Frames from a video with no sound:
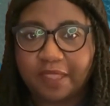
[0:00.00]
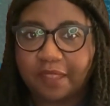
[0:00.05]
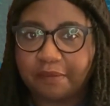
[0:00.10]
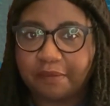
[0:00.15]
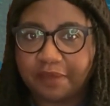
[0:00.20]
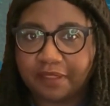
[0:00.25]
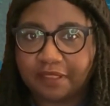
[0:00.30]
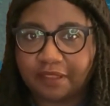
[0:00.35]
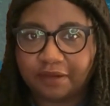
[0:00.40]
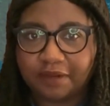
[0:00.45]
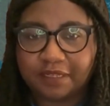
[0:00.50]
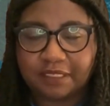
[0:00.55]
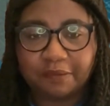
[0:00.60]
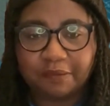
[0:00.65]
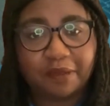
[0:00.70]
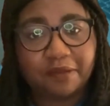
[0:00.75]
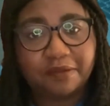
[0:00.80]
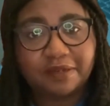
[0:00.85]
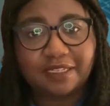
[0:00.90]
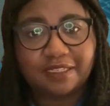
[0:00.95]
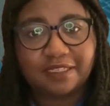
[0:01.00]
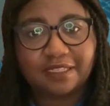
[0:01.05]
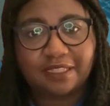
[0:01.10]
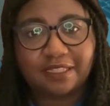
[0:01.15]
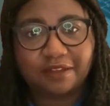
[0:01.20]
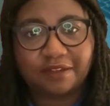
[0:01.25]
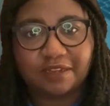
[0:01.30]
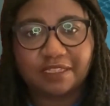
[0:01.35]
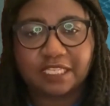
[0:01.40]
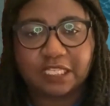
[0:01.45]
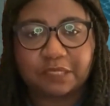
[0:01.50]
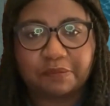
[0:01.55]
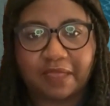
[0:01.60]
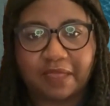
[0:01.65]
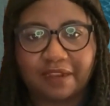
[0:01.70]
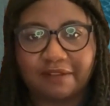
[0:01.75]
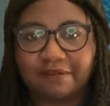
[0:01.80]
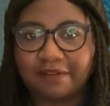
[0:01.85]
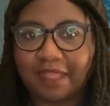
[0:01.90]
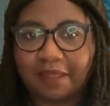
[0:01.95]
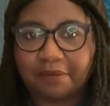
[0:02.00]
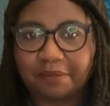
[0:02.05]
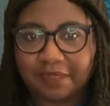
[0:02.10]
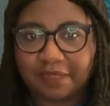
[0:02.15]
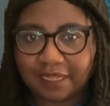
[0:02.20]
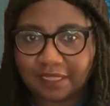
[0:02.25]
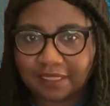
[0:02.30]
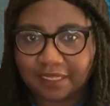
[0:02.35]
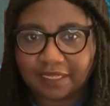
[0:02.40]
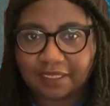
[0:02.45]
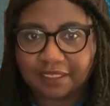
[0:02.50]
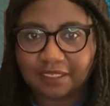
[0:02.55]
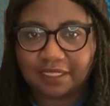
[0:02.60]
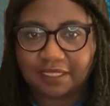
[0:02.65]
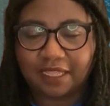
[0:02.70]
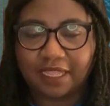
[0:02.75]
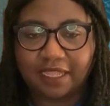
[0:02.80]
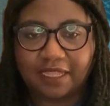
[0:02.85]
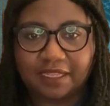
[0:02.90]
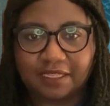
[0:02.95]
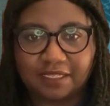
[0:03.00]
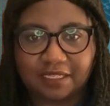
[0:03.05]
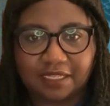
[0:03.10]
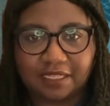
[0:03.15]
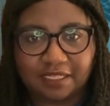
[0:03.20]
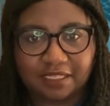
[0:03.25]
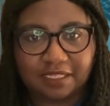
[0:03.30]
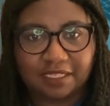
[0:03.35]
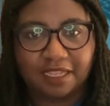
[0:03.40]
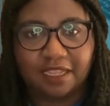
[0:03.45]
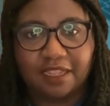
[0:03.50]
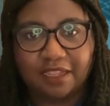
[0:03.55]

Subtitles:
But there is a bonus. There is a Spotify playlist that exists